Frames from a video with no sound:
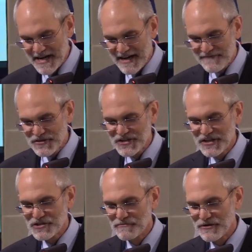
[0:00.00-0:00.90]
My
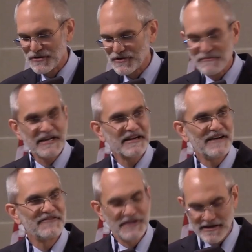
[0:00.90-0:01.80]
conversation partner, my
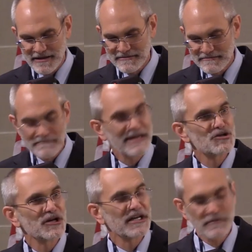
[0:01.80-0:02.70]
confidant, my
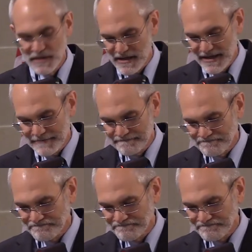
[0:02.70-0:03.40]
drinking buddy,